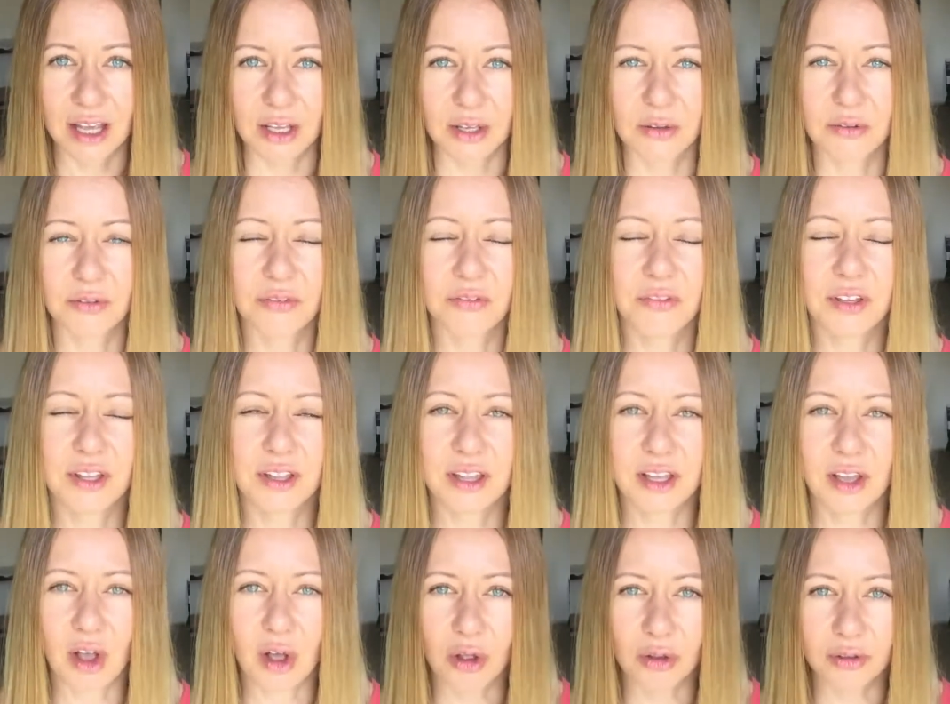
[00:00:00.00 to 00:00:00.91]
You're
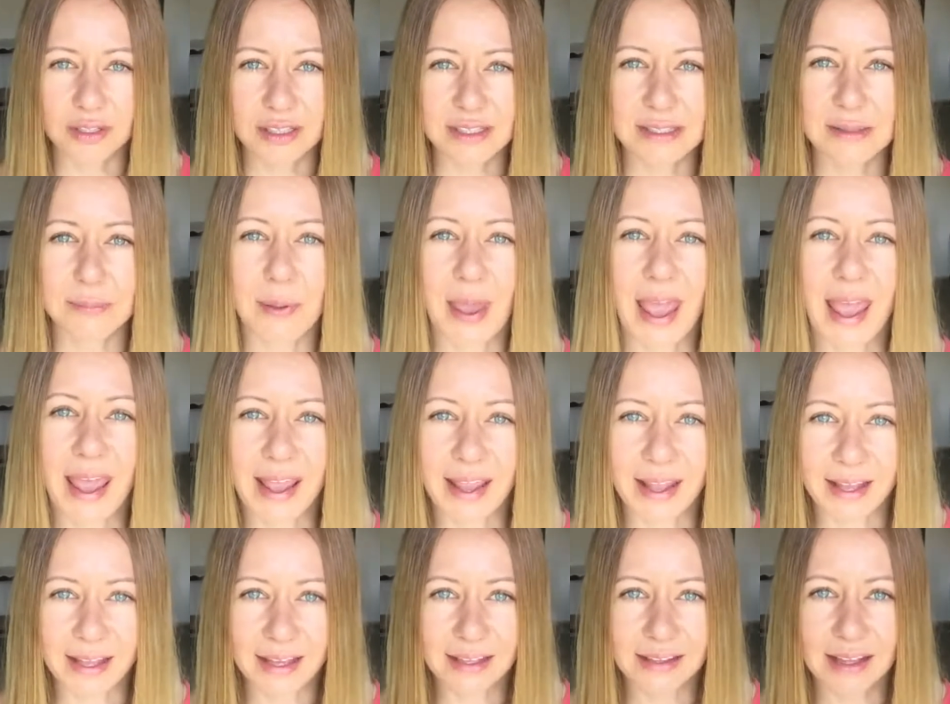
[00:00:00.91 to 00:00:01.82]
feeling all this
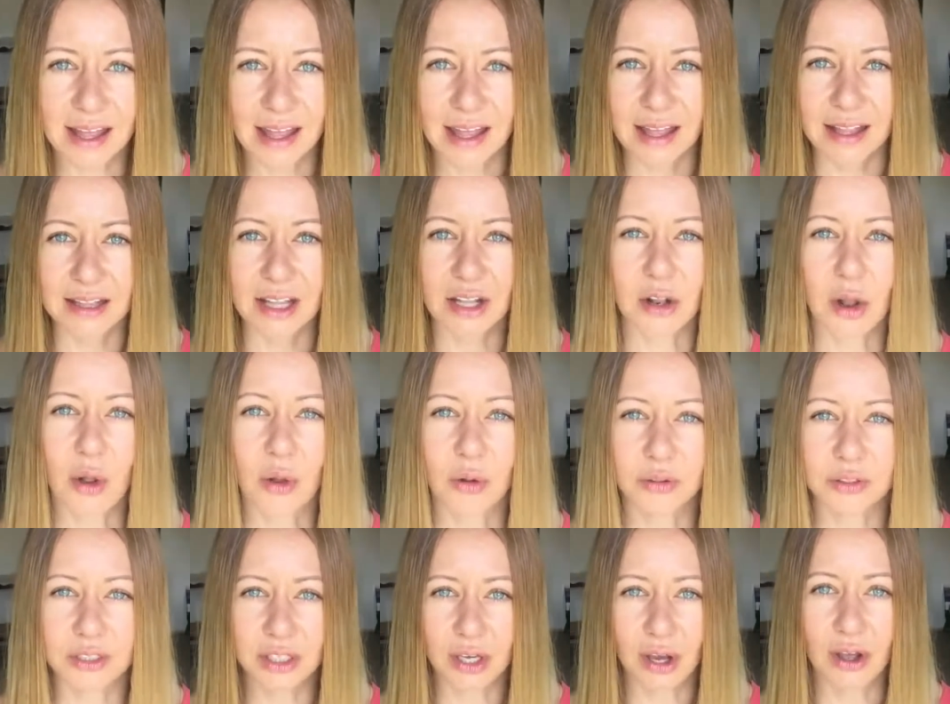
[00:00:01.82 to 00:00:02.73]
pain that
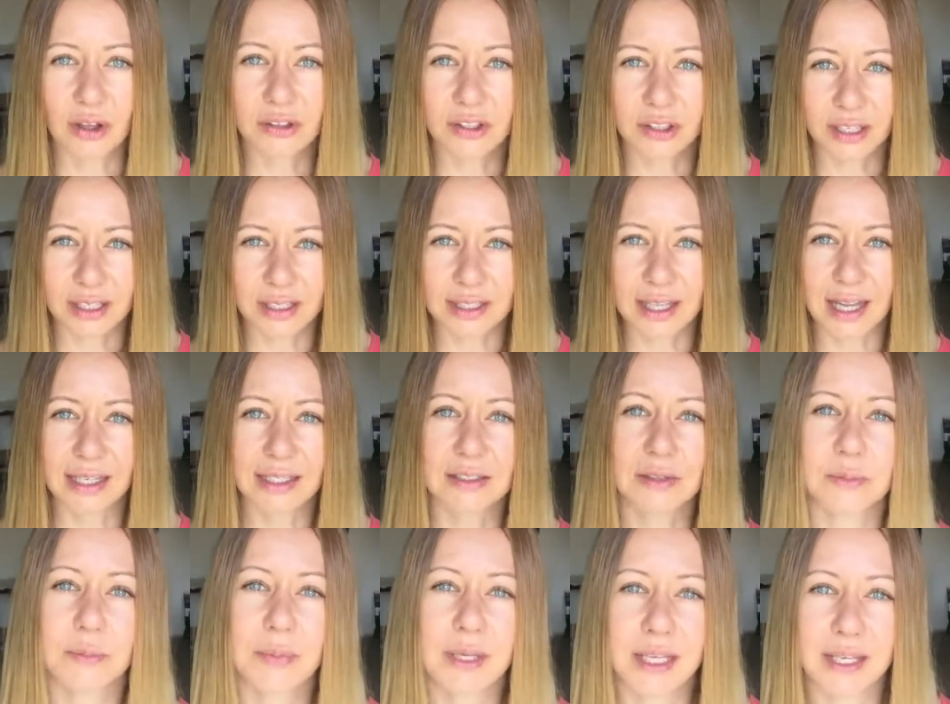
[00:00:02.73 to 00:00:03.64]
all the other
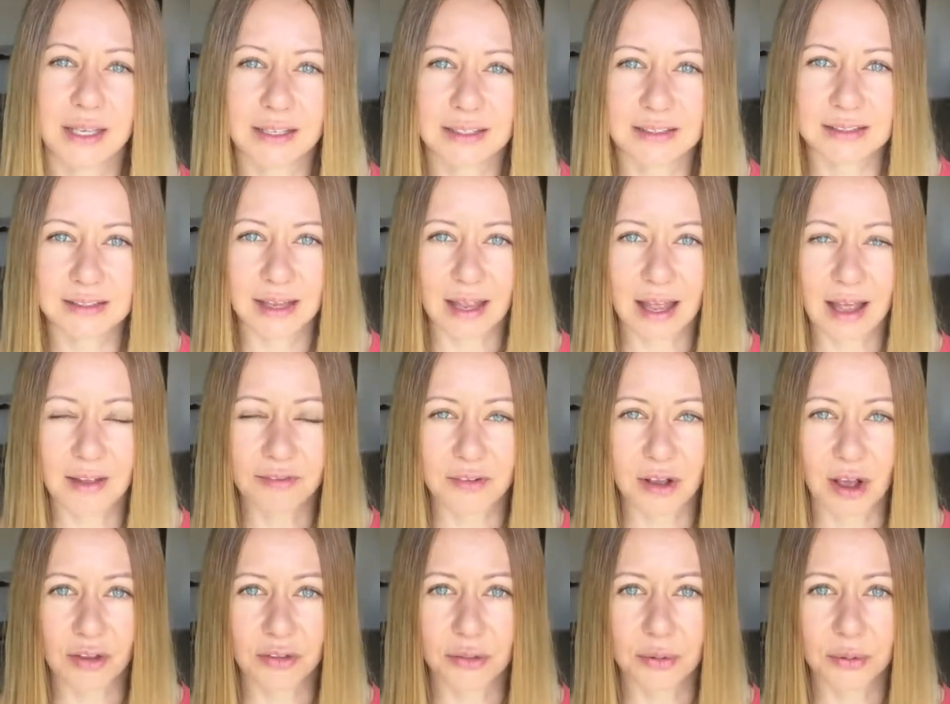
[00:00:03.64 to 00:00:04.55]
enlightened beings have
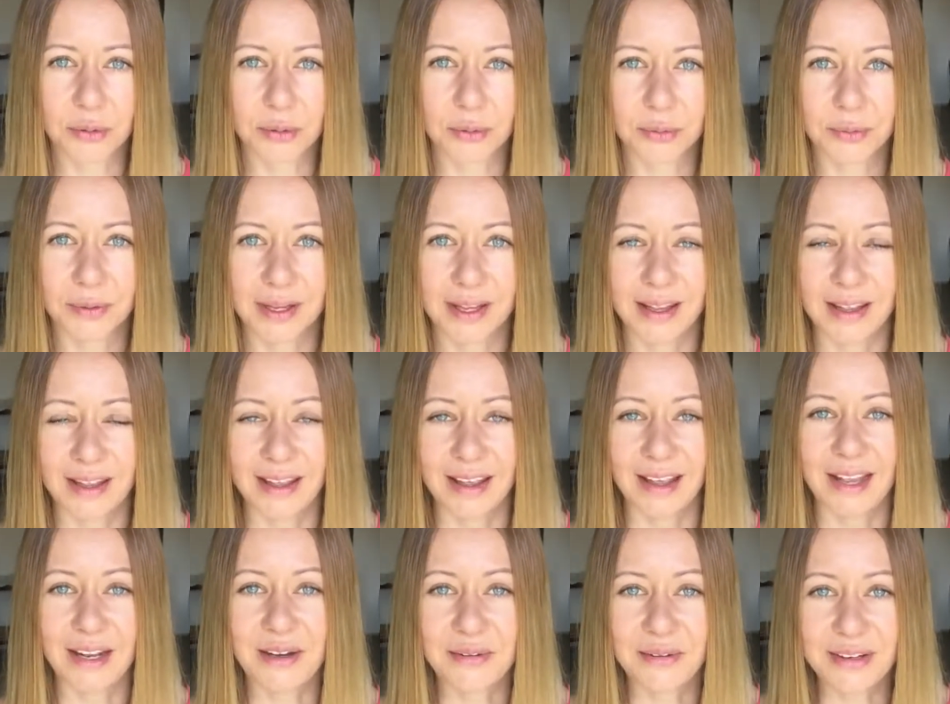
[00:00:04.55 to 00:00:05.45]
gone through.
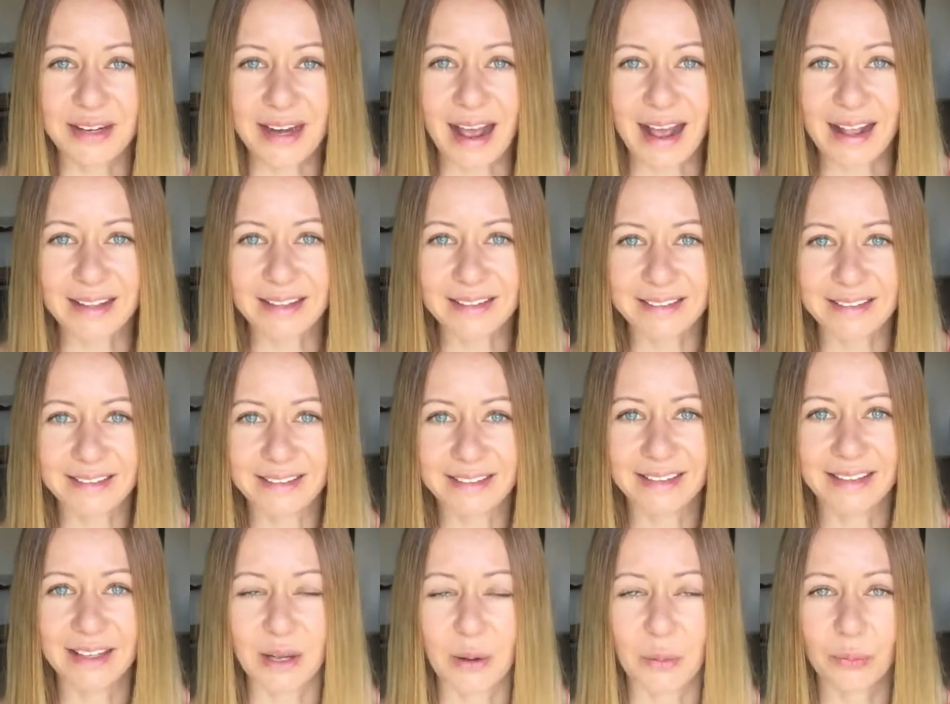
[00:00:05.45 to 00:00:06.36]
In reality,
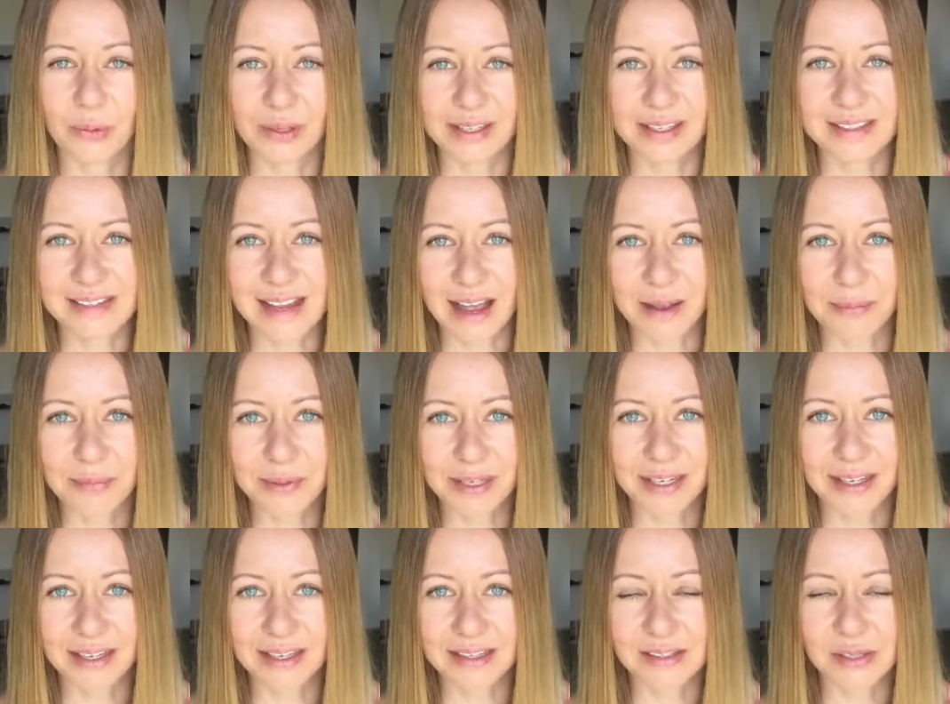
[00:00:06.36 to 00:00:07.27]
what is
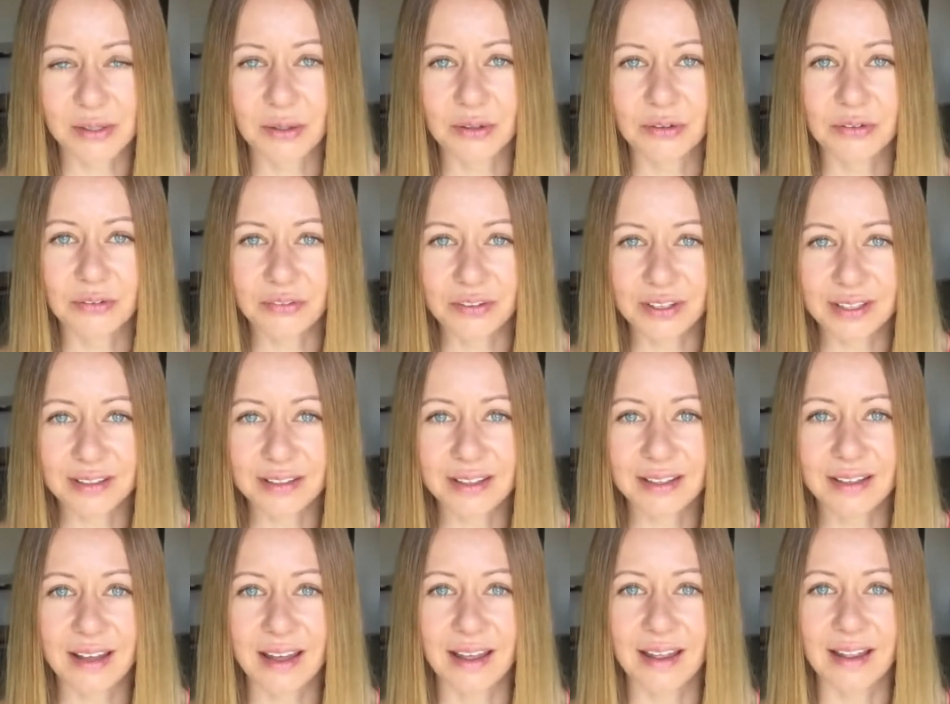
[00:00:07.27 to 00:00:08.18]
happening is you're
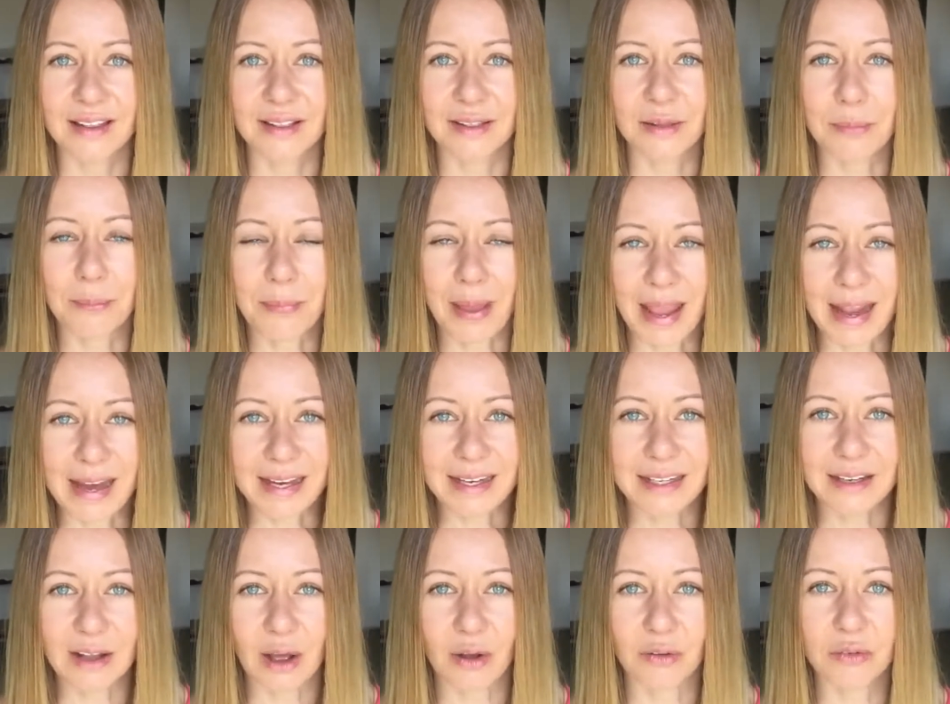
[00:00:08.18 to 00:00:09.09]
feeling the
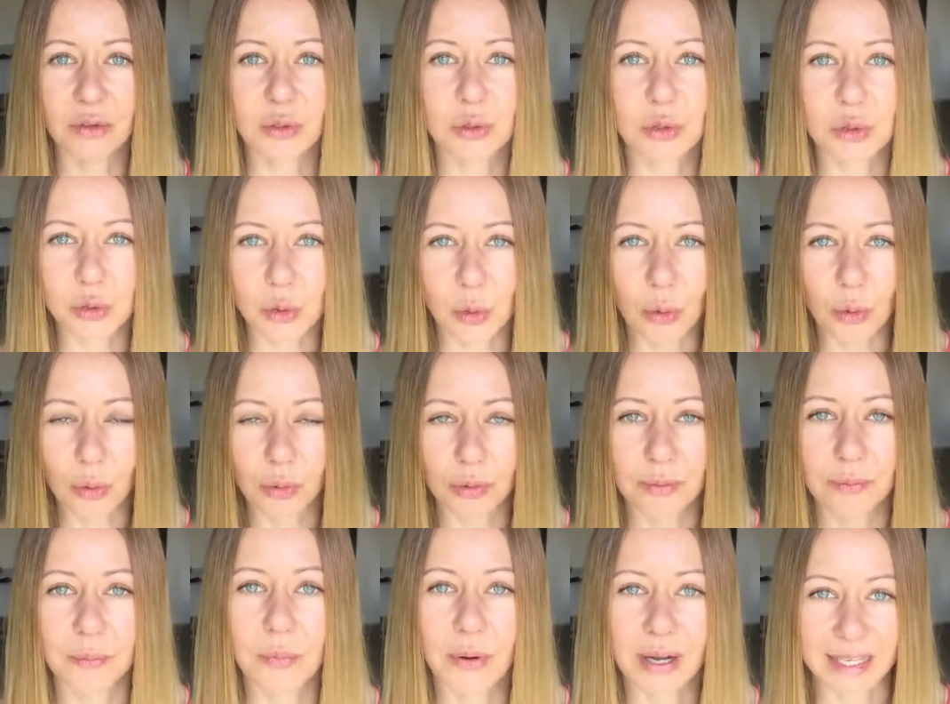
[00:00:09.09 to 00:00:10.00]
pain of your
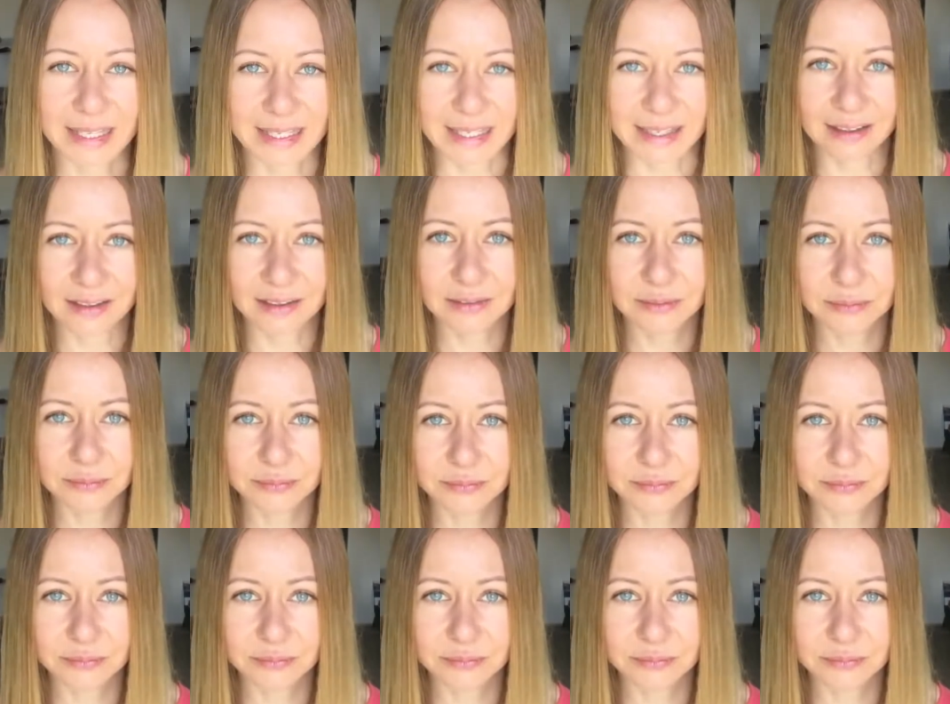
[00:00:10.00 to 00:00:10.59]
soul breaking.